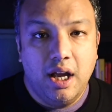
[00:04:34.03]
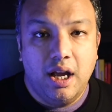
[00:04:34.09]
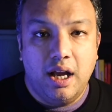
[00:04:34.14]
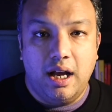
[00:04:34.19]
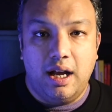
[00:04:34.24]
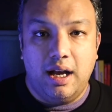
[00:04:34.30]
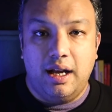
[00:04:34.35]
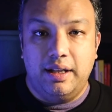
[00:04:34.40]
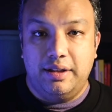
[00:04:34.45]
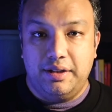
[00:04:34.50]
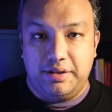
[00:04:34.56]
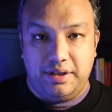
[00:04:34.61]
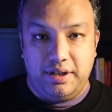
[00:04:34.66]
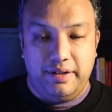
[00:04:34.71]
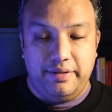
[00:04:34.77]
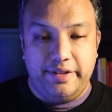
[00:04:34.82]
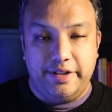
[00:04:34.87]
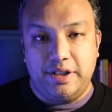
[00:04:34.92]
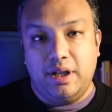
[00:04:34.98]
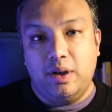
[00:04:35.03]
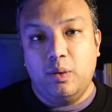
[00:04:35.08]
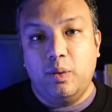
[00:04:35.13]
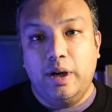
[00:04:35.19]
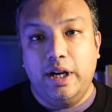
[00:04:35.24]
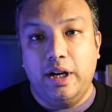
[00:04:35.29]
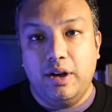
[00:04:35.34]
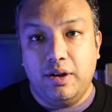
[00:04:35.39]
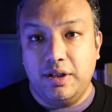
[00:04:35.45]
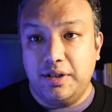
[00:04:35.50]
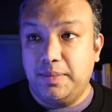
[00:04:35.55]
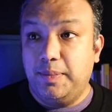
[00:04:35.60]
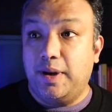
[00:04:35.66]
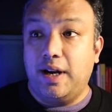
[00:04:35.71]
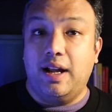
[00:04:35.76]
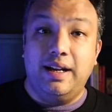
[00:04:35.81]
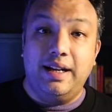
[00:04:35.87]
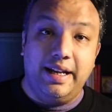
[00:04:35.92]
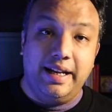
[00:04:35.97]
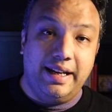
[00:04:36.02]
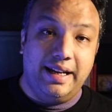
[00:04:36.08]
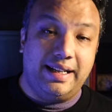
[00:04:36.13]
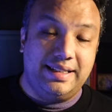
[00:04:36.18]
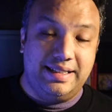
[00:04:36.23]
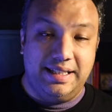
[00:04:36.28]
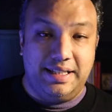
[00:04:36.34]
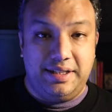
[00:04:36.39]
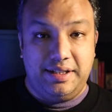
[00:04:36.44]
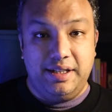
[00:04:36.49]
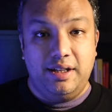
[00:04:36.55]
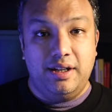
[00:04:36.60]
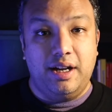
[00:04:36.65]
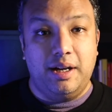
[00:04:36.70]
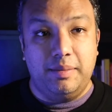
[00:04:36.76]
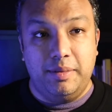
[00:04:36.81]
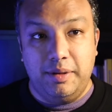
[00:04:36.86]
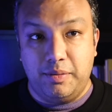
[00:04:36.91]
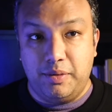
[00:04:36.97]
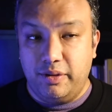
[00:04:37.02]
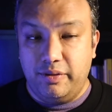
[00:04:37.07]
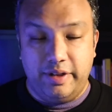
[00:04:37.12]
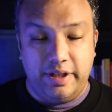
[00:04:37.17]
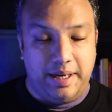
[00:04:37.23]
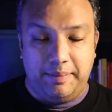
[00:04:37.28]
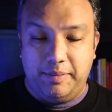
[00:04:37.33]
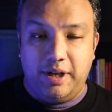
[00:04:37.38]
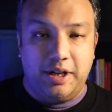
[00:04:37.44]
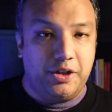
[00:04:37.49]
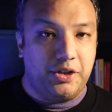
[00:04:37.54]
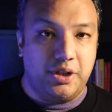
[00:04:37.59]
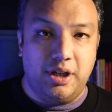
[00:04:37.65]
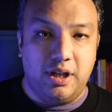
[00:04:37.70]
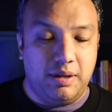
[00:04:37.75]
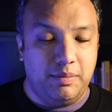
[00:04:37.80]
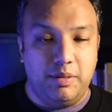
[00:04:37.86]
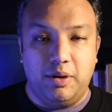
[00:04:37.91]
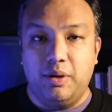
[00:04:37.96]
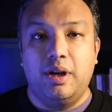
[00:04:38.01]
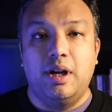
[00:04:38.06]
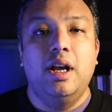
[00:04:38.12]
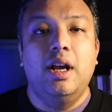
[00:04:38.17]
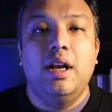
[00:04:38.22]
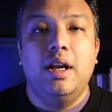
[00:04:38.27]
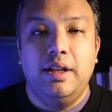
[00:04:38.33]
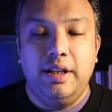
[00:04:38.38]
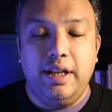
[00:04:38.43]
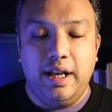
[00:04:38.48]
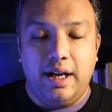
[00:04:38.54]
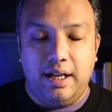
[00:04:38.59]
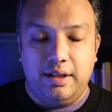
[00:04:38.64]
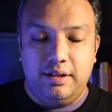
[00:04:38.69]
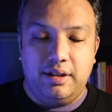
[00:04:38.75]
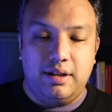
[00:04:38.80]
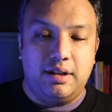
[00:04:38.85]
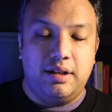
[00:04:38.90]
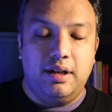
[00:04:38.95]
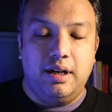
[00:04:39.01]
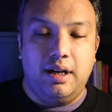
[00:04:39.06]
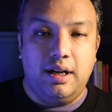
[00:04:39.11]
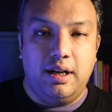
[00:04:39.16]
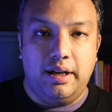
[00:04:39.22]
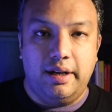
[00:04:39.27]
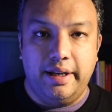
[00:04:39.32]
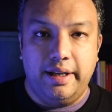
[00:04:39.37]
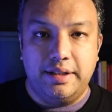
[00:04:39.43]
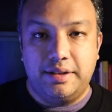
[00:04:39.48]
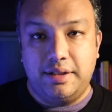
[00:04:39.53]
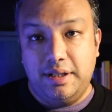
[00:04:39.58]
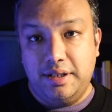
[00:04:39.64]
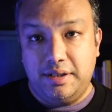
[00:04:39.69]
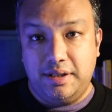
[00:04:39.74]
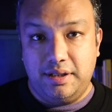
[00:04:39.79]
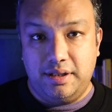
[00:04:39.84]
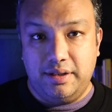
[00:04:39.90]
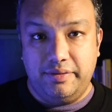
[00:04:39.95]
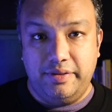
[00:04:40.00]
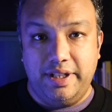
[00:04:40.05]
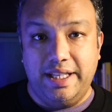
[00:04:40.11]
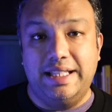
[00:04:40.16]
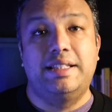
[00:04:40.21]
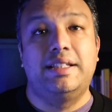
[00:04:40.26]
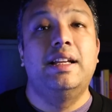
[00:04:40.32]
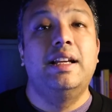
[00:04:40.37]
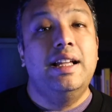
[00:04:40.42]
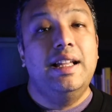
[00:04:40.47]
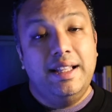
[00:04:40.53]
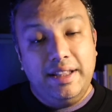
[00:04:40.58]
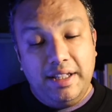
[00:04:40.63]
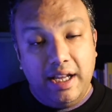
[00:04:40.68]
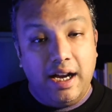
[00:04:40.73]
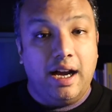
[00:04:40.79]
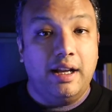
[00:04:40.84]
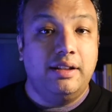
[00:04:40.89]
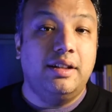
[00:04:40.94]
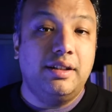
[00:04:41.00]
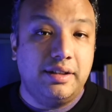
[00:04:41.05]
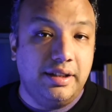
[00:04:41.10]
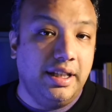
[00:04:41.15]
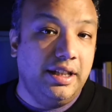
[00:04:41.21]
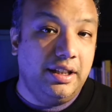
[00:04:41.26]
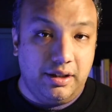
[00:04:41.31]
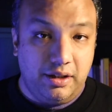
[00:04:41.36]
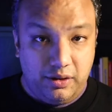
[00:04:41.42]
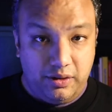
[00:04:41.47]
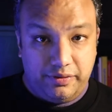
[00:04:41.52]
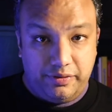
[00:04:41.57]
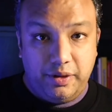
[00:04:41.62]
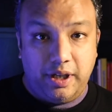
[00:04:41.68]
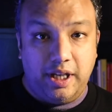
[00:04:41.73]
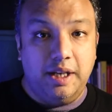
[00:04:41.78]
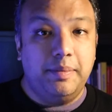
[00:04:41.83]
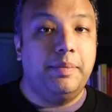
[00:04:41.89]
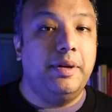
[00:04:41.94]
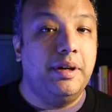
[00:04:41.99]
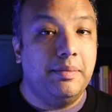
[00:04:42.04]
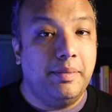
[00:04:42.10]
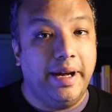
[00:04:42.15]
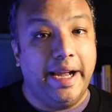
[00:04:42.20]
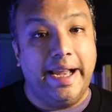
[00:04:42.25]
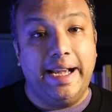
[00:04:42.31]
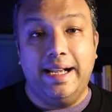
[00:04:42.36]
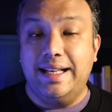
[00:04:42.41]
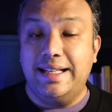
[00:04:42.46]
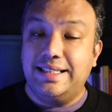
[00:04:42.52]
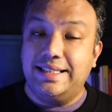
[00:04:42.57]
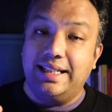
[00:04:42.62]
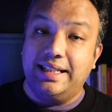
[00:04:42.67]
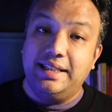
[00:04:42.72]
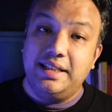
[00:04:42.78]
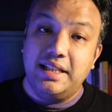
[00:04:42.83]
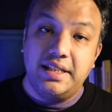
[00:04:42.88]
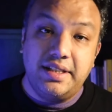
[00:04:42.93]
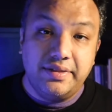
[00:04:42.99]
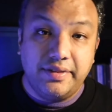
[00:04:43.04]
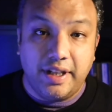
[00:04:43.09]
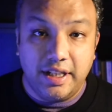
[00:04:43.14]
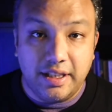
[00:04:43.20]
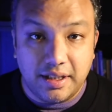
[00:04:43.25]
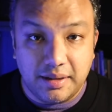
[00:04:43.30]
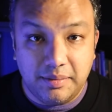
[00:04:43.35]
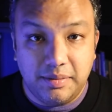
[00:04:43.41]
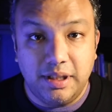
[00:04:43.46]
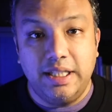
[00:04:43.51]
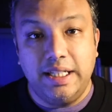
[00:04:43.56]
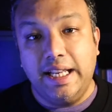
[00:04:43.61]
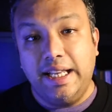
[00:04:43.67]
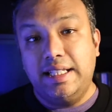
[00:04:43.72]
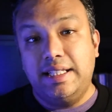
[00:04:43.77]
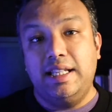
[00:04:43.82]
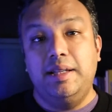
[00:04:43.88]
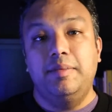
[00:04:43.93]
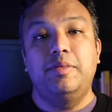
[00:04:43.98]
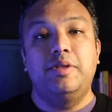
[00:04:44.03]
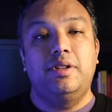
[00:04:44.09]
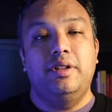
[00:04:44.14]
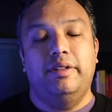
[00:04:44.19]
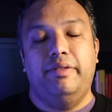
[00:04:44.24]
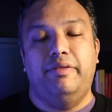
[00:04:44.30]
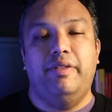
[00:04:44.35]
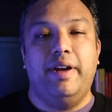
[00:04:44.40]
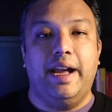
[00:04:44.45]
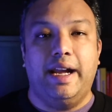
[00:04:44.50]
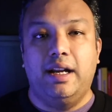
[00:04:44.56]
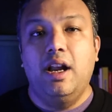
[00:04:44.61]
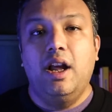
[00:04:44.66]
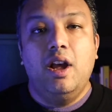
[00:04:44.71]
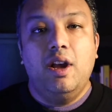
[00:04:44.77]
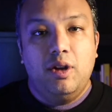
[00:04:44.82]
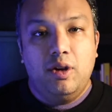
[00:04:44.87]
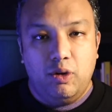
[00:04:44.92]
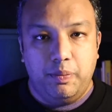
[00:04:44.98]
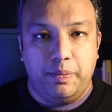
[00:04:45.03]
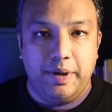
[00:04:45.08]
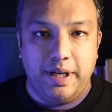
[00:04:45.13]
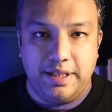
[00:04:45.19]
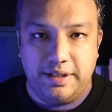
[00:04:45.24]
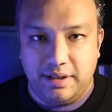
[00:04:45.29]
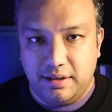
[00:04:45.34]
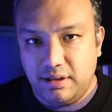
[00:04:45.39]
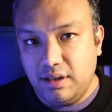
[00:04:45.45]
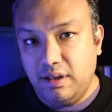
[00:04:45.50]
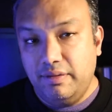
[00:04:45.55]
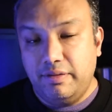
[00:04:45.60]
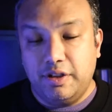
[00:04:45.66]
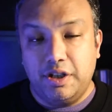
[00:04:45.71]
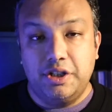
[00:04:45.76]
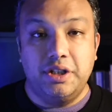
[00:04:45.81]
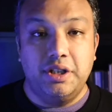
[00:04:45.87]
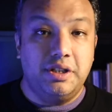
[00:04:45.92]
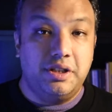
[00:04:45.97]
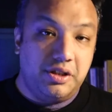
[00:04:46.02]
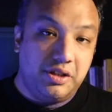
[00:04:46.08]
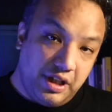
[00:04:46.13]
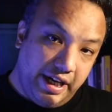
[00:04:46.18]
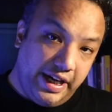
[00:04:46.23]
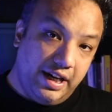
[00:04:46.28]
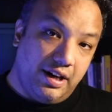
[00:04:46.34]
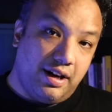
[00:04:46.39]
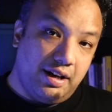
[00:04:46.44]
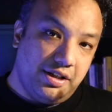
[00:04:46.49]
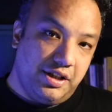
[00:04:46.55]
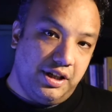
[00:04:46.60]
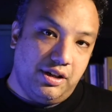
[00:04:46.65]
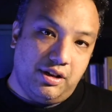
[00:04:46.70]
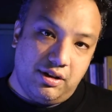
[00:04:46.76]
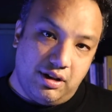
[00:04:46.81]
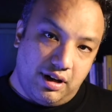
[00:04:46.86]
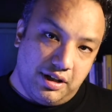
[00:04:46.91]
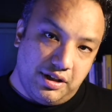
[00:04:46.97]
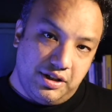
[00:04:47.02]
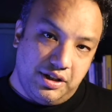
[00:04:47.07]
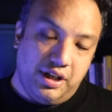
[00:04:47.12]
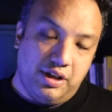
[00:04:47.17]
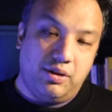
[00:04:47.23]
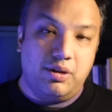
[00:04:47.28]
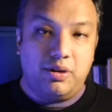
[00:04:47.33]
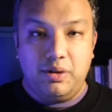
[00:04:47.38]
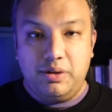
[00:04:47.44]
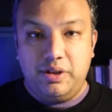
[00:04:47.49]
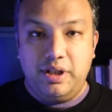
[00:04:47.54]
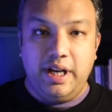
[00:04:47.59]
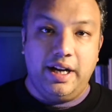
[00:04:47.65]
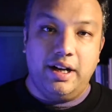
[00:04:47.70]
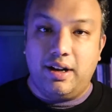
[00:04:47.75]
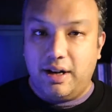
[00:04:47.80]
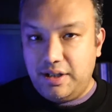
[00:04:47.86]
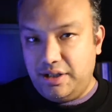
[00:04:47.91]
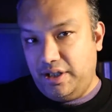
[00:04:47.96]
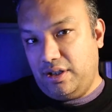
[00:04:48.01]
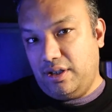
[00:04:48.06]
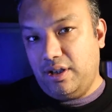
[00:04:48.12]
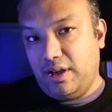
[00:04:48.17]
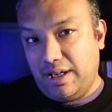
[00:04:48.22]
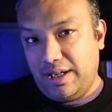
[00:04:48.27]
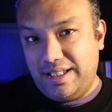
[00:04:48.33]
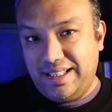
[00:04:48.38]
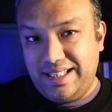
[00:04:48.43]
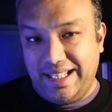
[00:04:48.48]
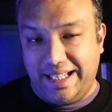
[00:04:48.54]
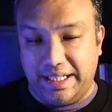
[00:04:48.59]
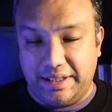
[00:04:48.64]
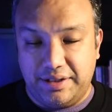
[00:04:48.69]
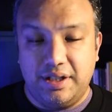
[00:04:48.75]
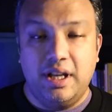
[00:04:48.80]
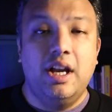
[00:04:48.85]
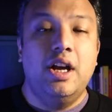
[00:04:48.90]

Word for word: uh, the service on Windows, but on Linux, it's still not been proven. I'm not sure about the other uh, instances of this. The other thing that you have to keep in mind is that this vulnerability seems to affect OpenSSL versions 3.0.0 to 3.0.6.